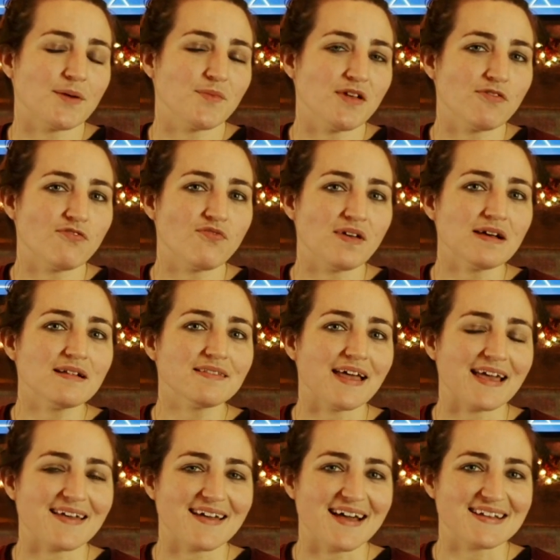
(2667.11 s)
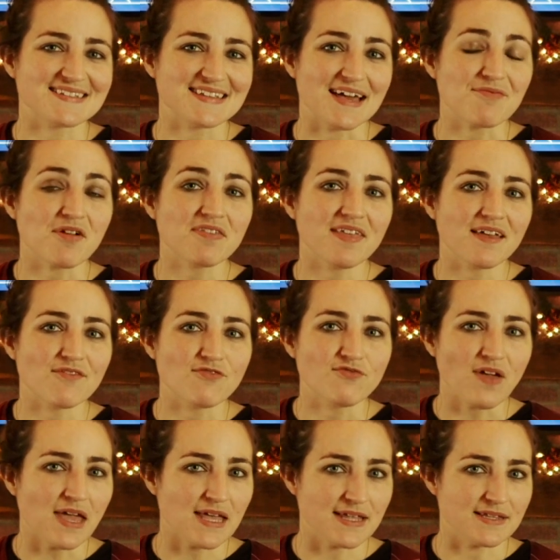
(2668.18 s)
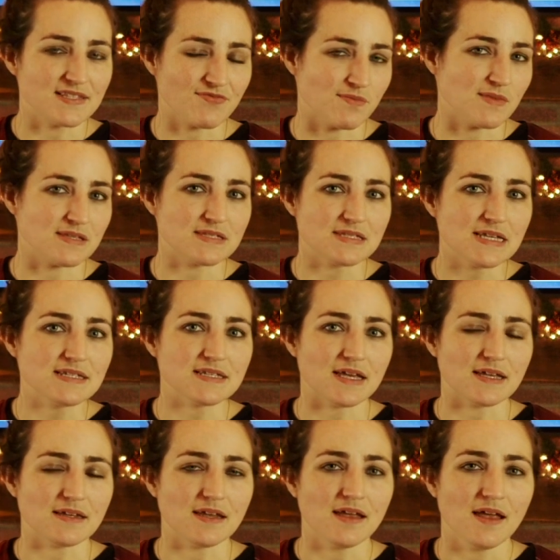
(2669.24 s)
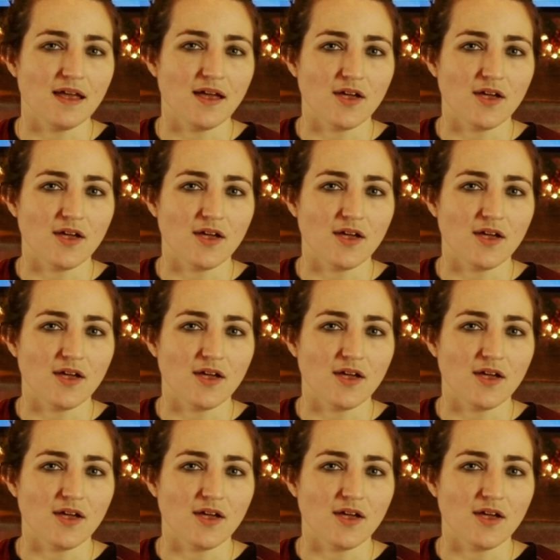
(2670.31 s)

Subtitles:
we feel like as everything fades from the season,